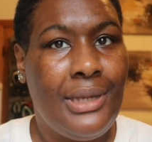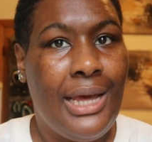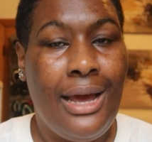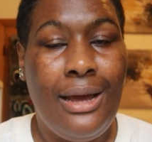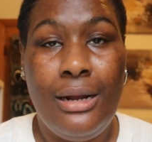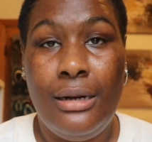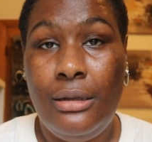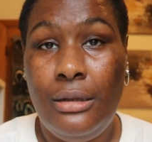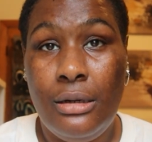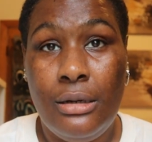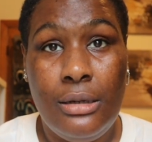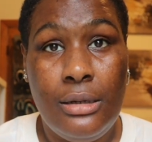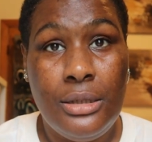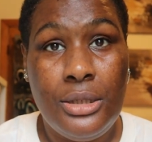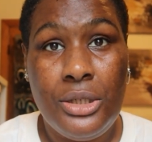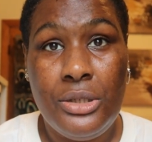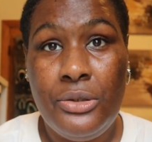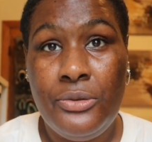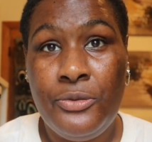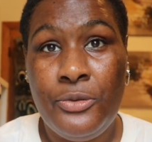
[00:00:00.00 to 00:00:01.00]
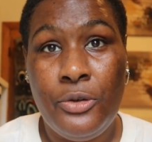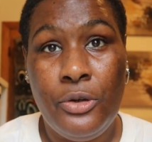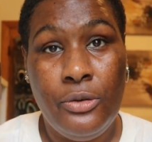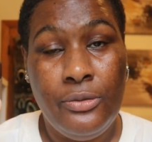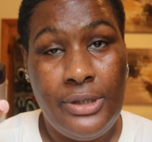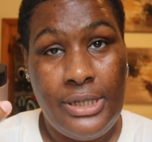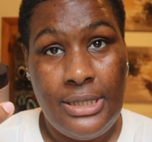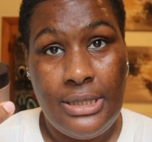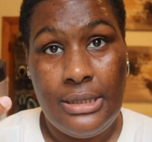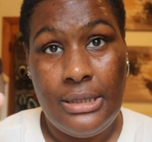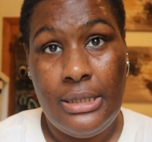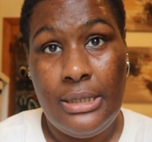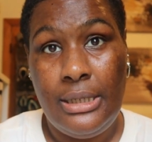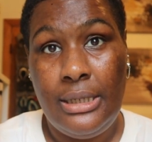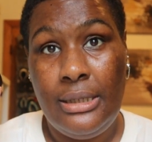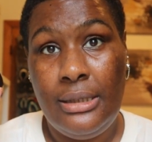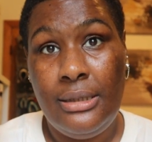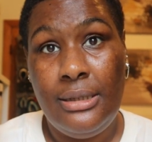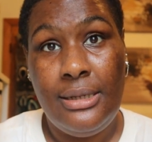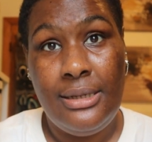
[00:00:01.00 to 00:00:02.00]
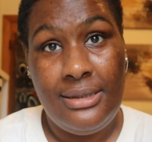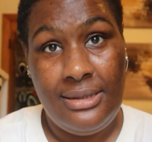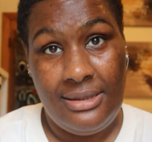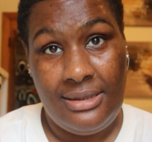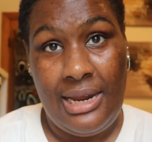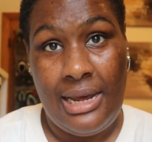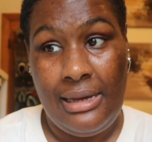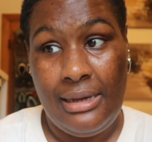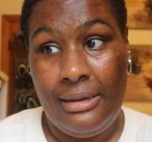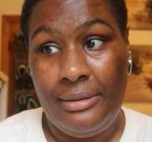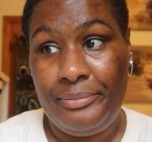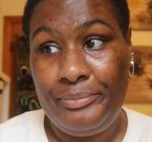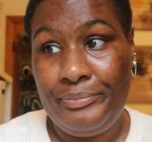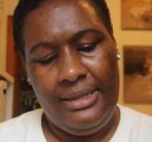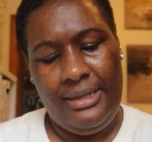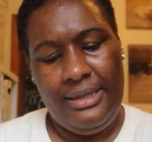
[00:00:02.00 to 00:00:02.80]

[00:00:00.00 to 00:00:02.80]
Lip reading: I got a large for a reason, honey. It's staying.